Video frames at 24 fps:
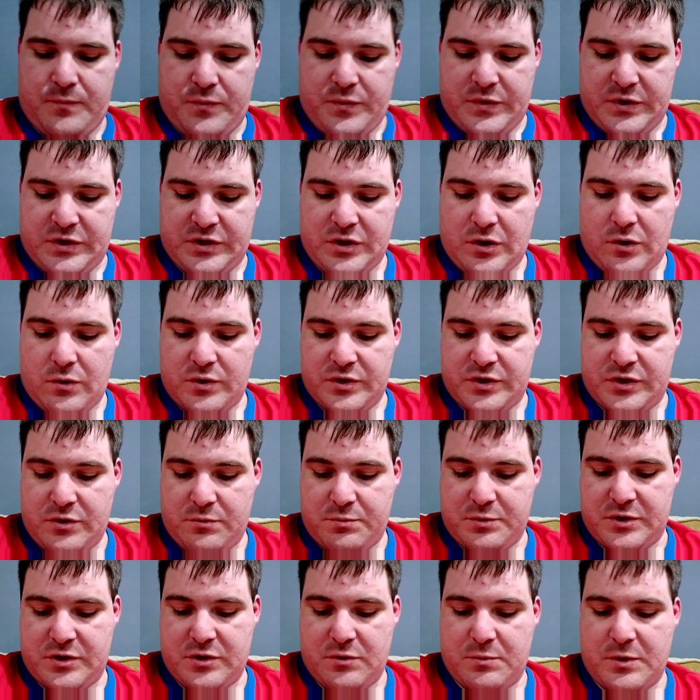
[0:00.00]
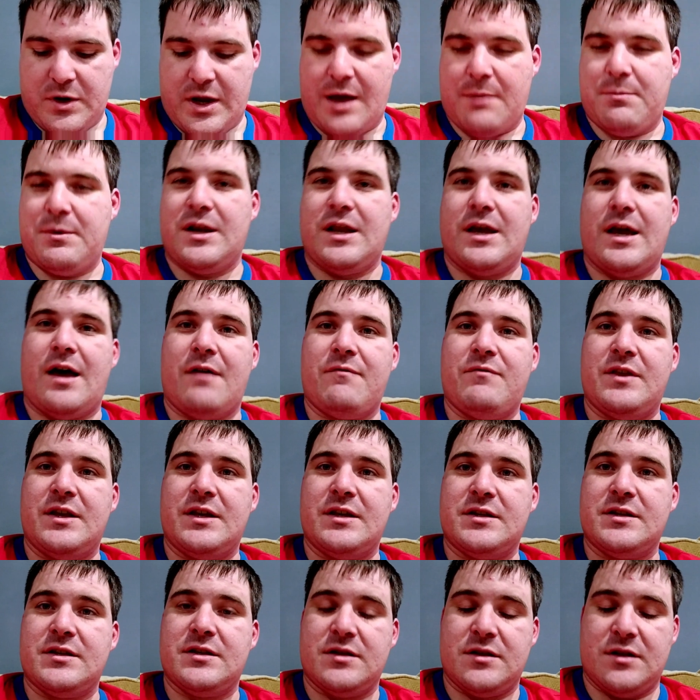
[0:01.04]
So super happy to have
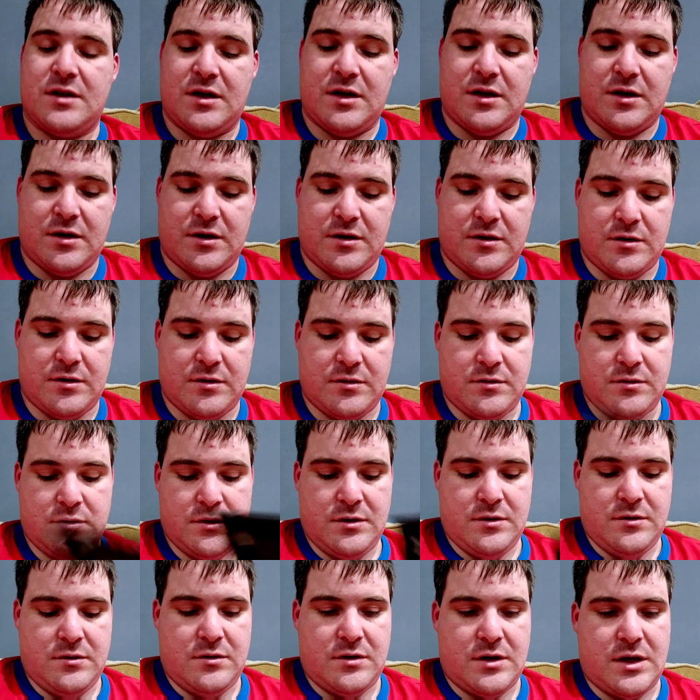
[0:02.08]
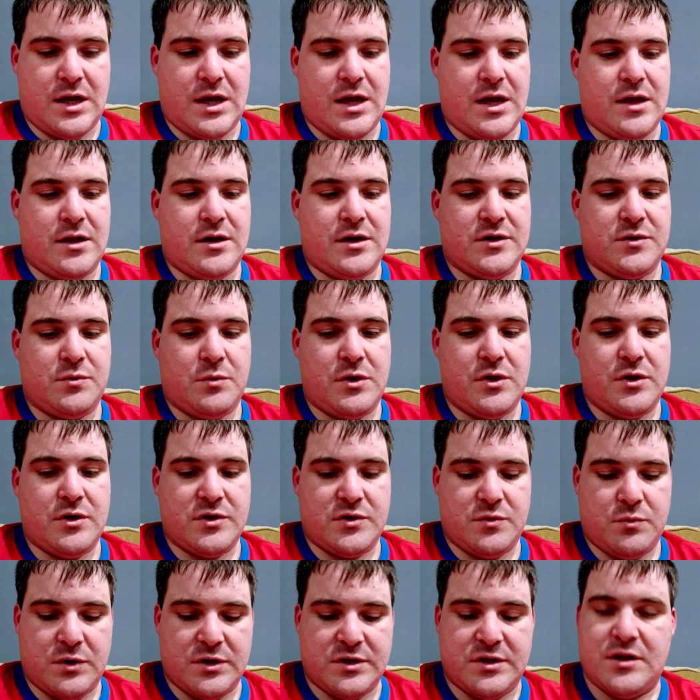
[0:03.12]
this, and it's one of
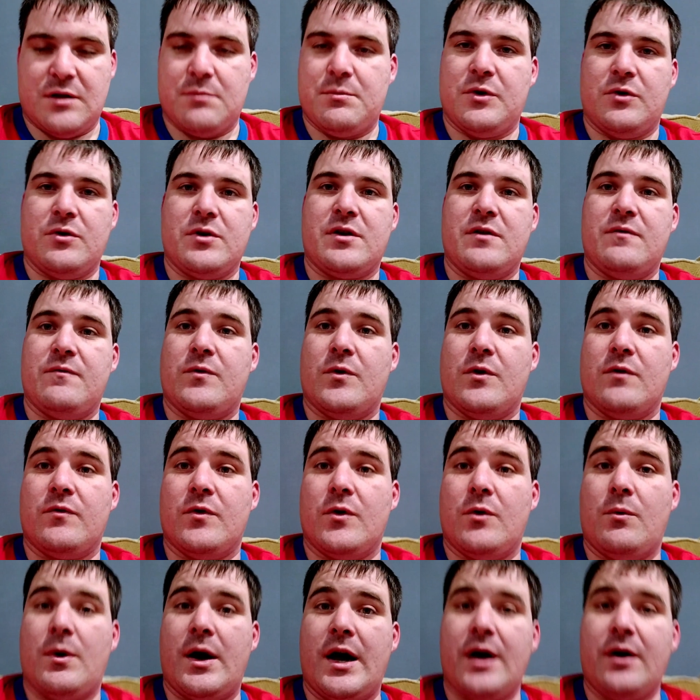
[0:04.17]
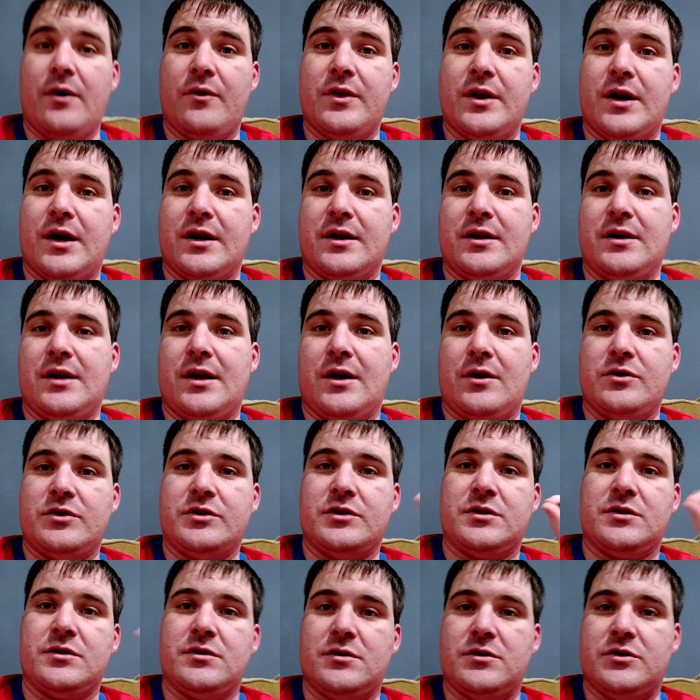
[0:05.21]
those ones that I've been looking for a while that I can now
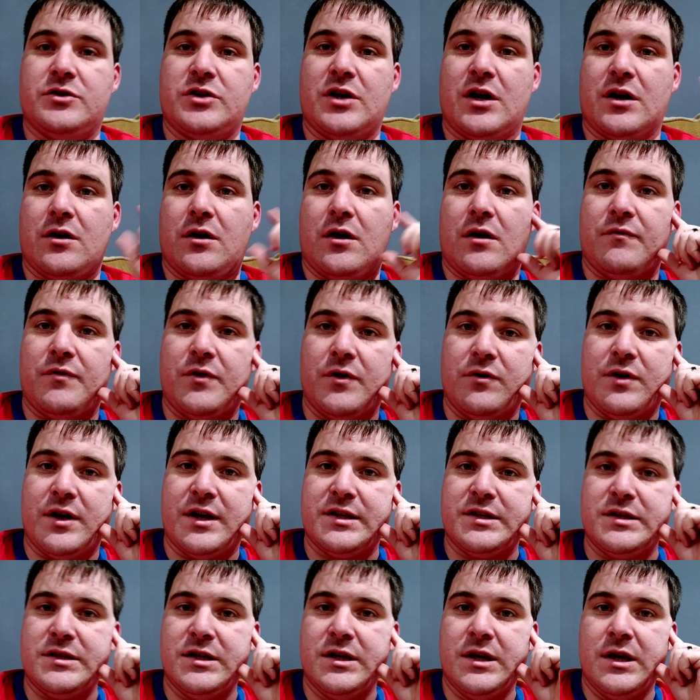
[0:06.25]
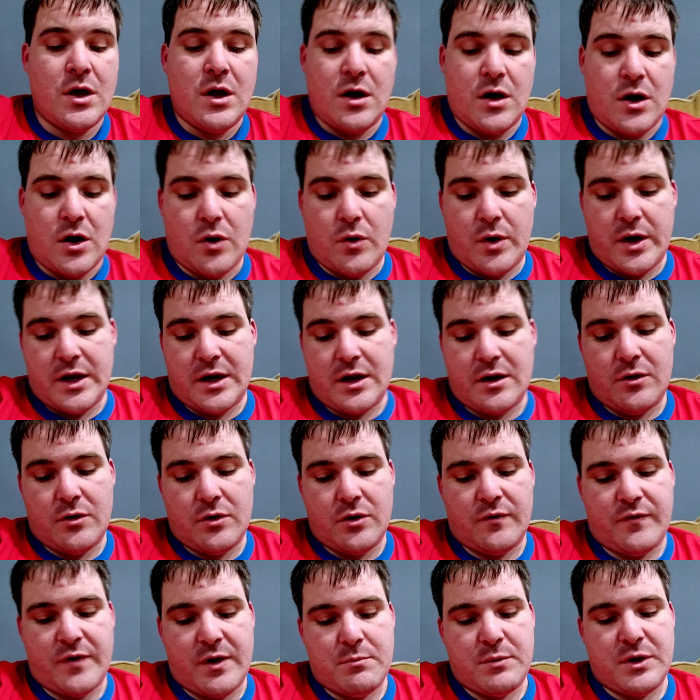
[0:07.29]
just check off the list. Oh, and I don't
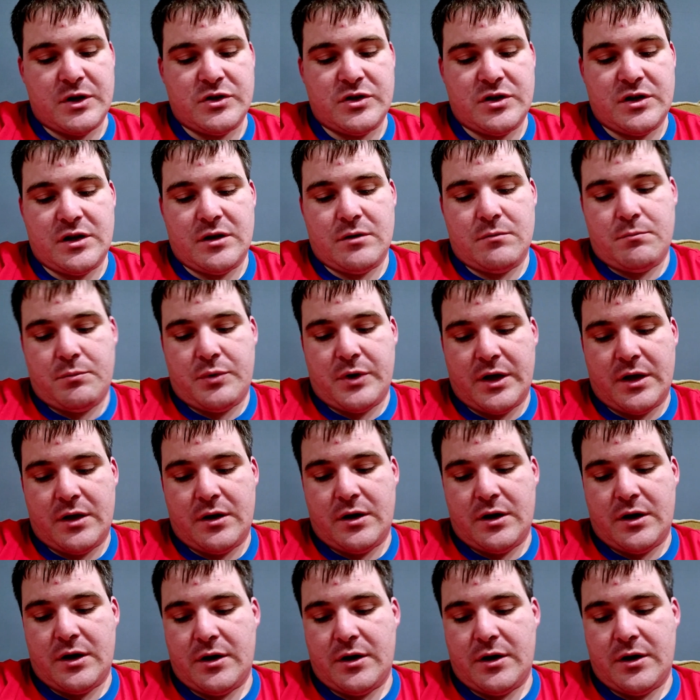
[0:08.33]
know if I mentioned it, but